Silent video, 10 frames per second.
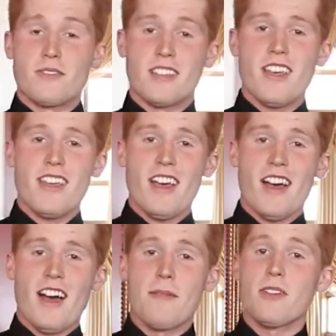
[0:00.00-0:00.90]
today,
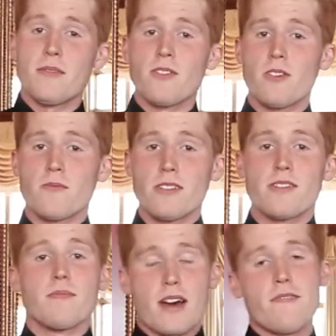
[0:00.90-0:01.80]
I'm going to be going
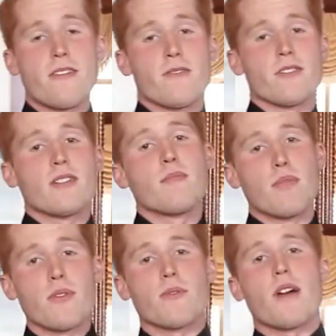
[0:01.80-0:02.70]
with my favorite
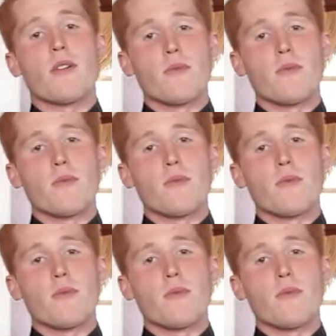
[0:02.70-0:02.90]
Bullet Rye